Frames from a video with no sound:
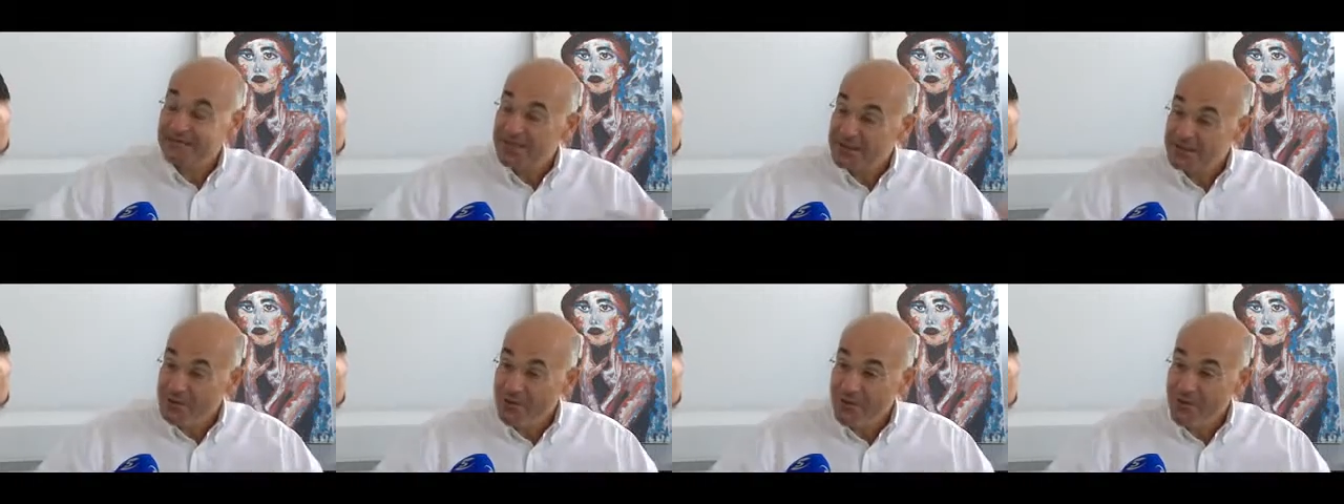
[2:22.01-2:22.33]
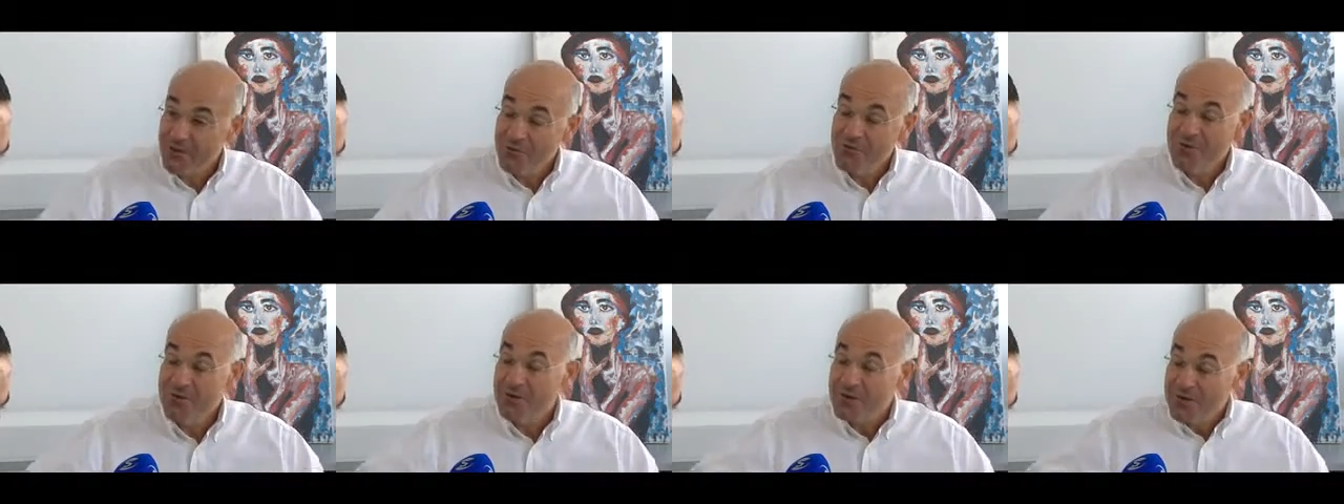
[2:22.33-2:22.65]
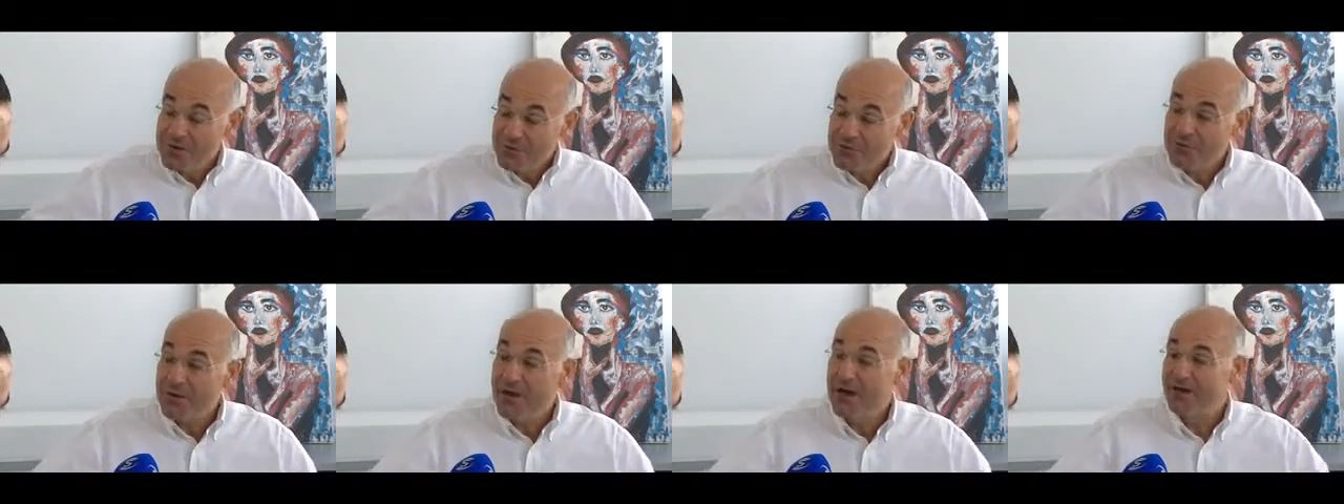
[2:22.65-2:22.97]
they know
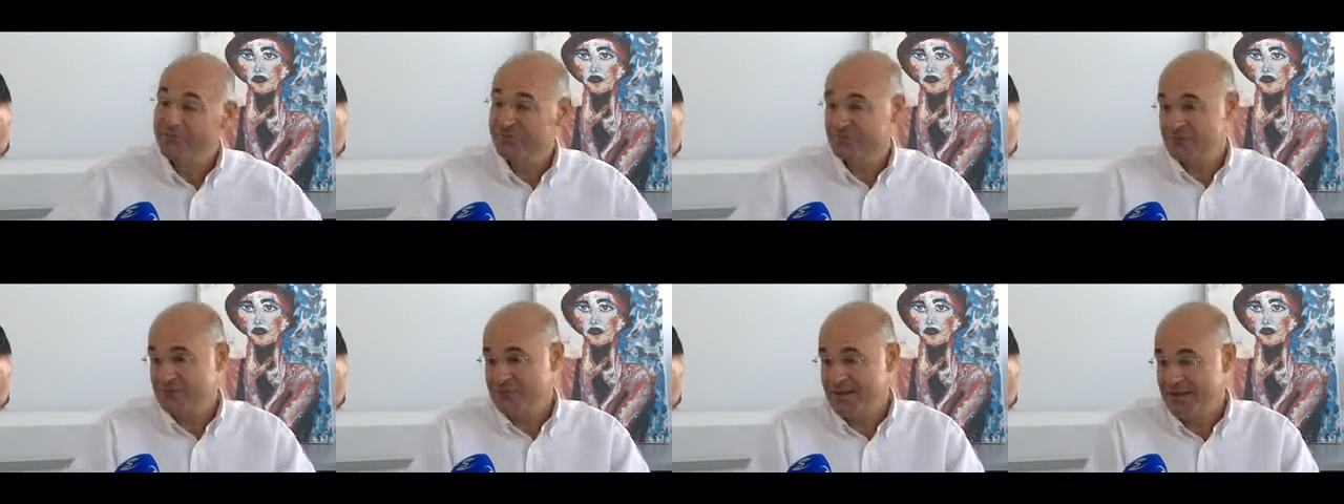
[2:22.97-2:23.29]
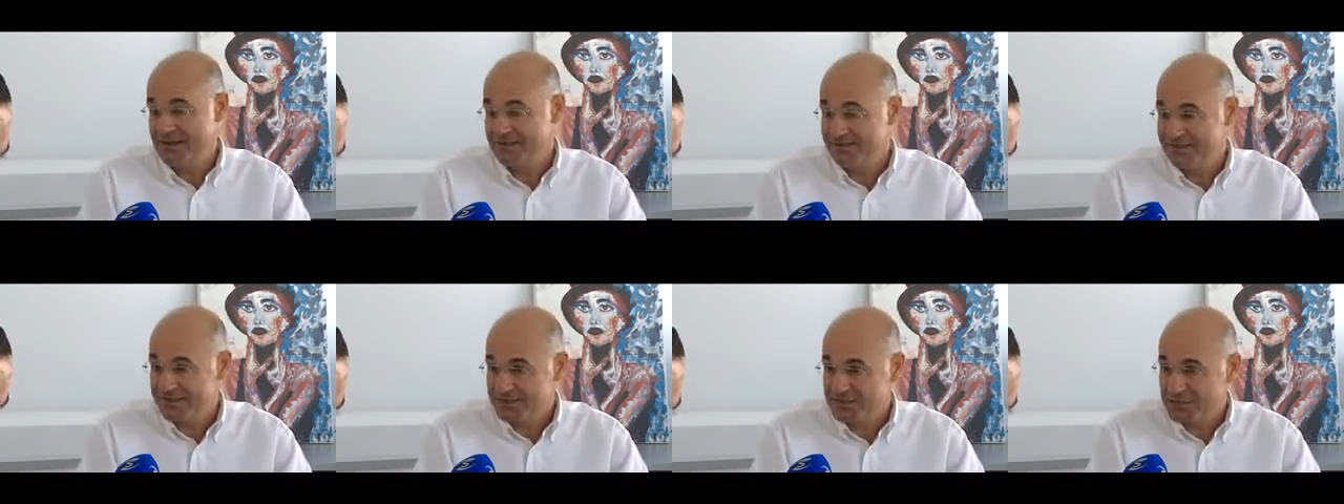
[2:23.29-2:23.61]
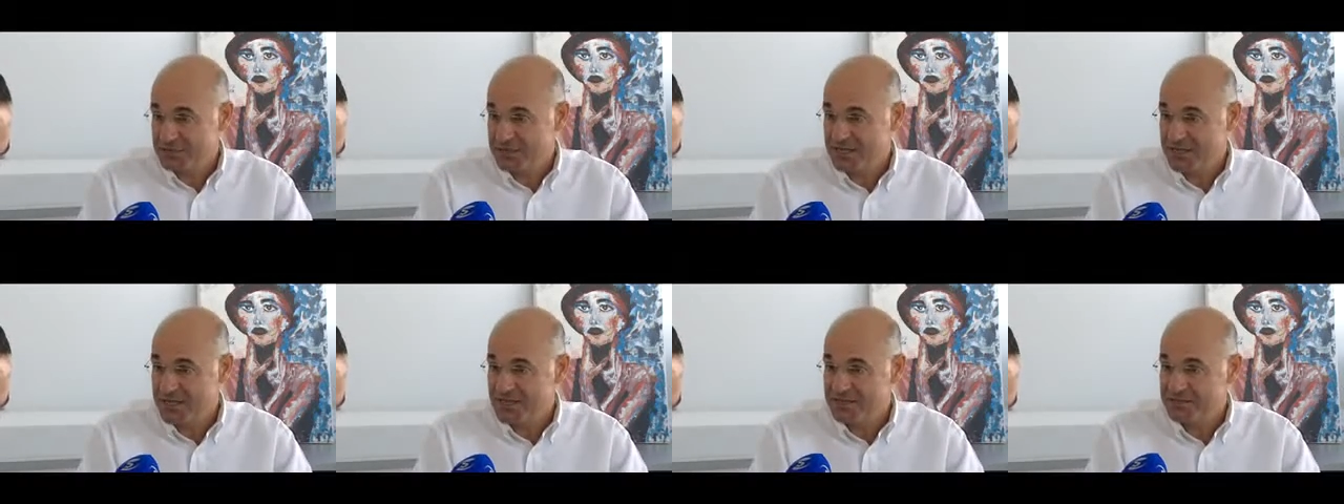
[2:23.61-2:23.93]
you have to make
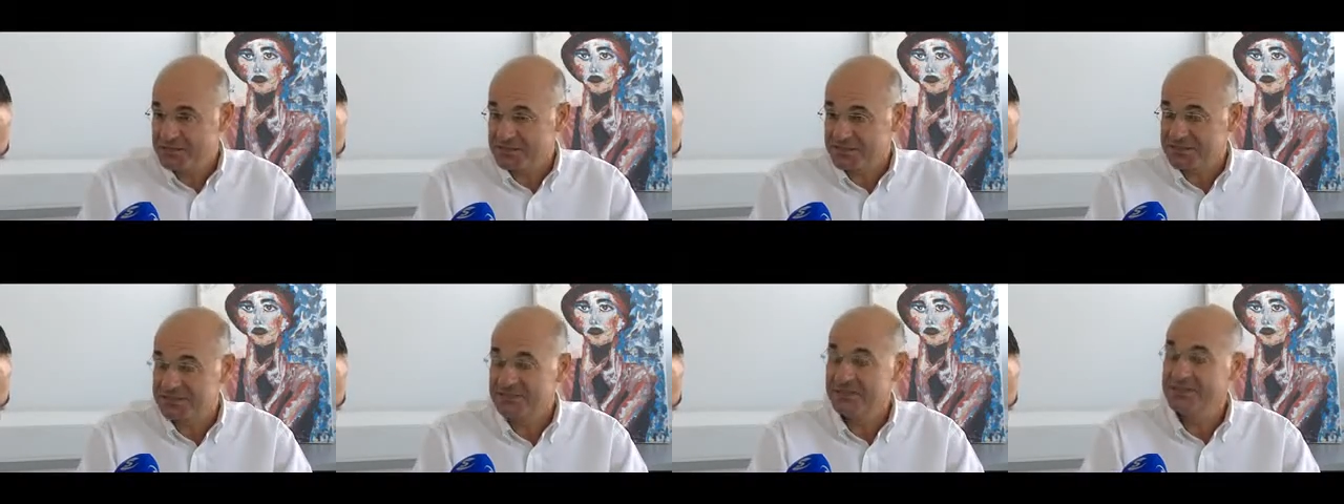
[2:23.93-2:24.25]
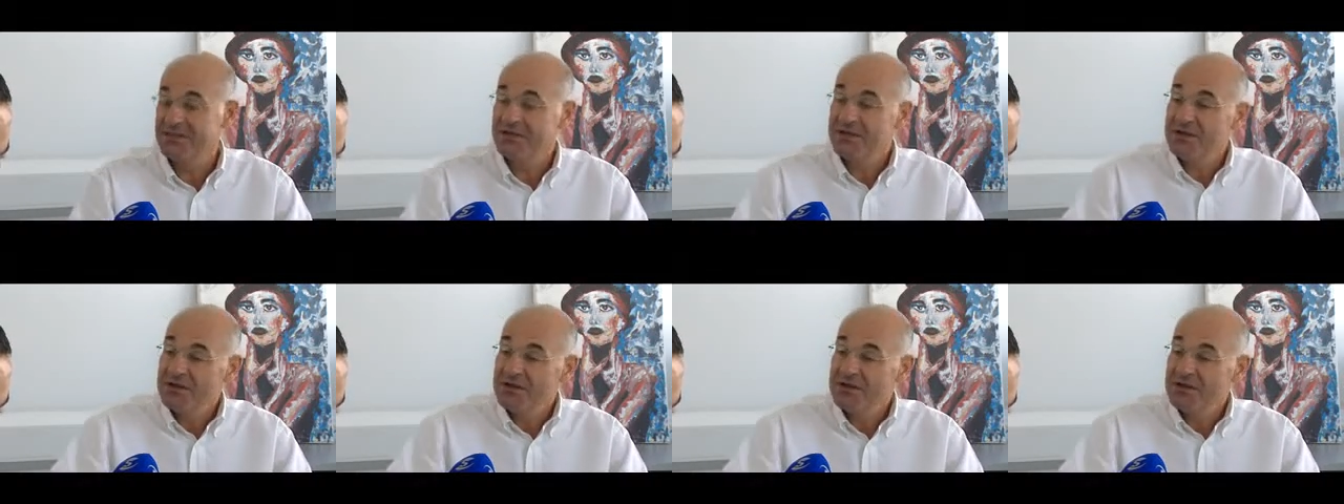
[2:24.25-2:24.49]
these changes.